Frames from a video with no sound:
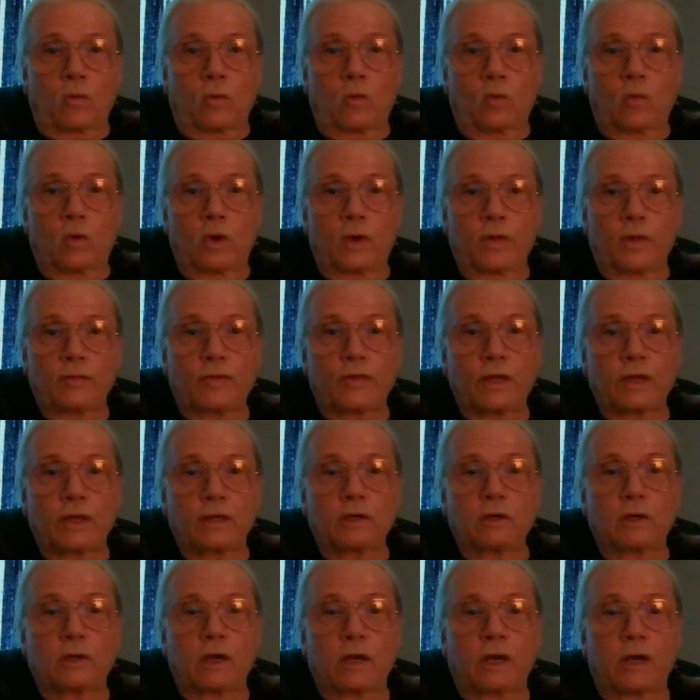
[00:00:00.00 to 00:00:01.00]
One thing
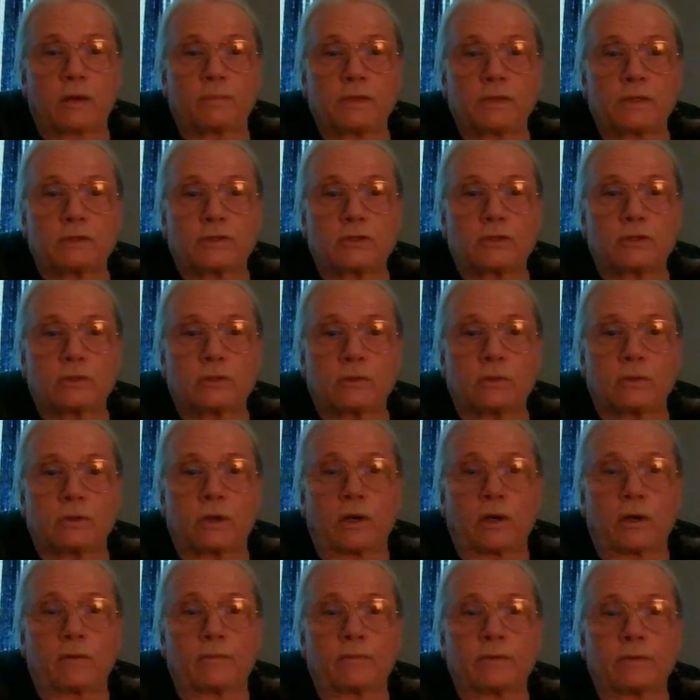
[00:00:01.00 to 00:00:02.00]
you got to be sure
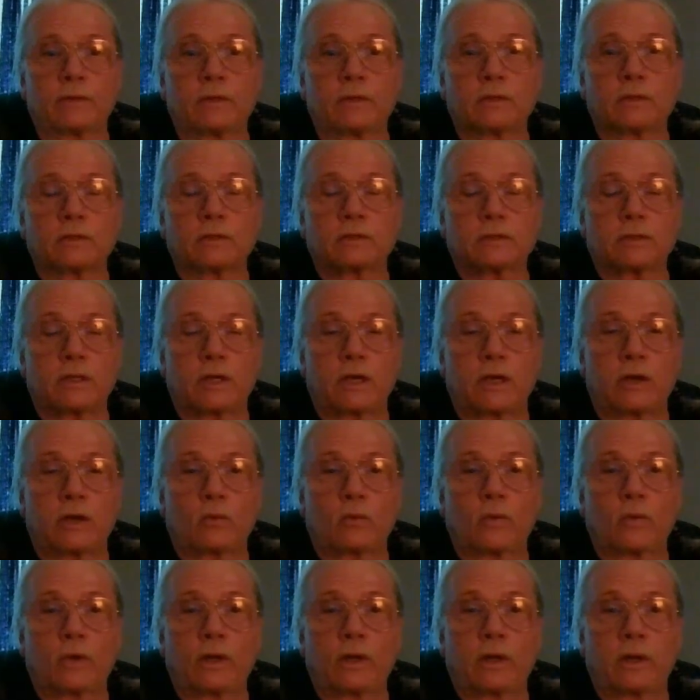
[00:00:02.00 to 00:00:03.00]
of is that
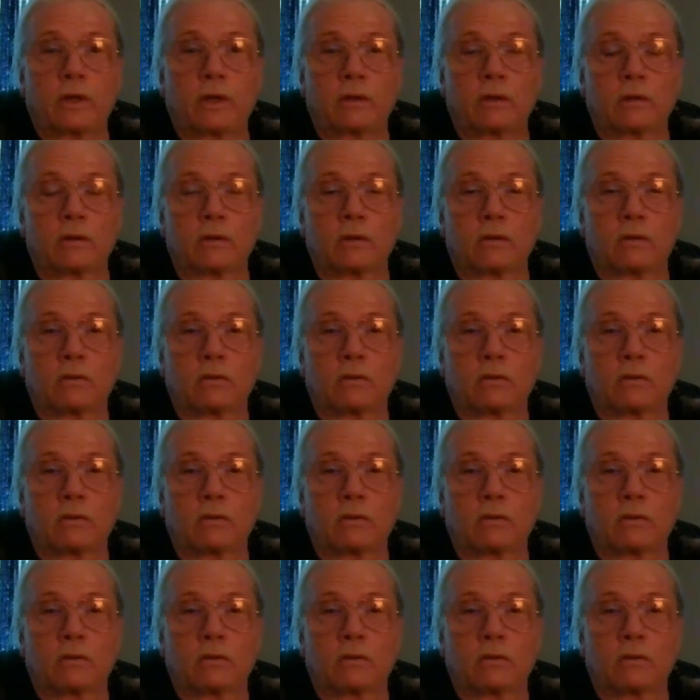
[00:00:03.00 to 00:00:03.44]
when